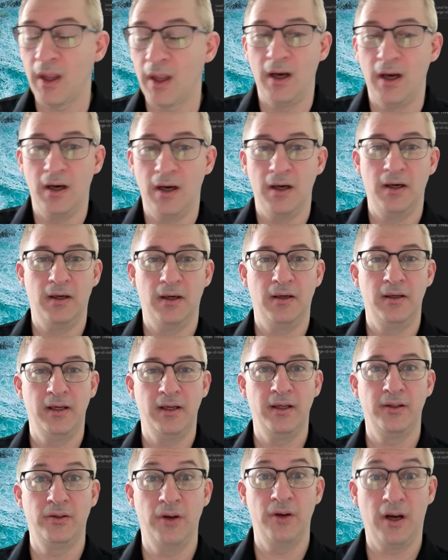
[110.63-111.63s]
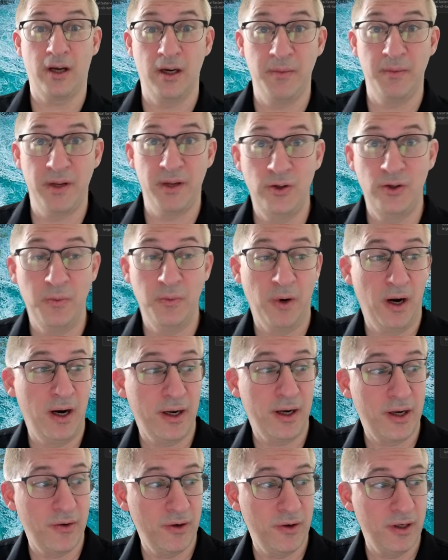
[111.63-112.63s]
It's not going to be super
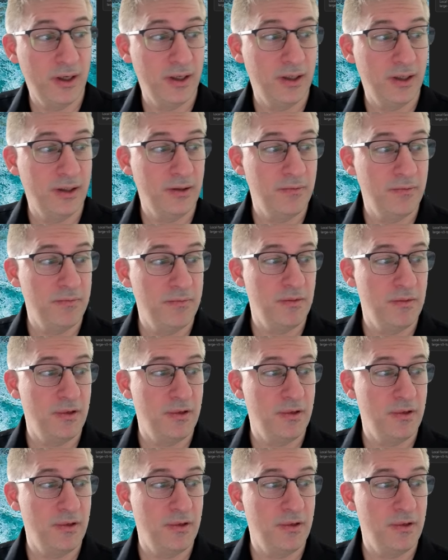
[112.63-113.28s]
accurate.